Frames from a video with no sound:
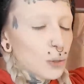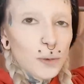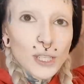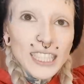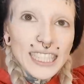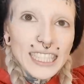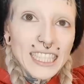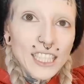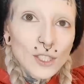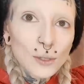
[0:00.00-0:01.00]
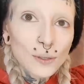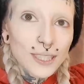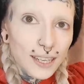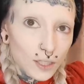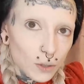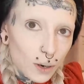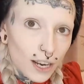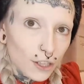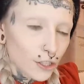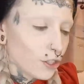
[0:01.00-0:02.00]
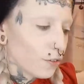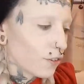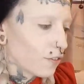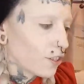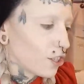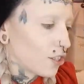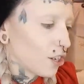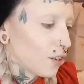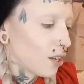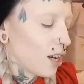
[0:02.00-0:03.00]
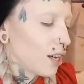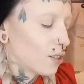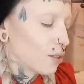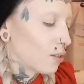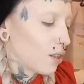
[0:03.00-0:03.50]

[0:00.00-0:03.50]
2016 Suicide Squad or new 52, uh,